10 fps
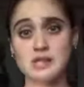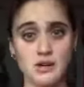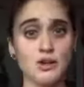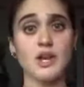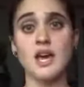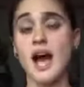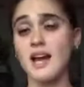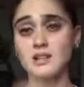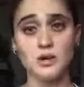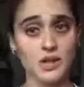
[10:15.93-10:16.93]
Literally,
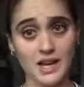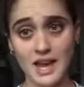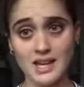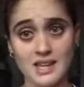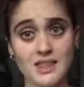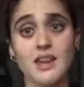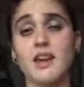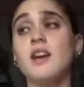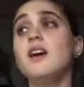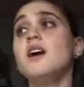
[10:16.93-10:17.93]
I don't like
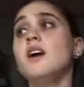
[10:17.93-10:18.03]
anything.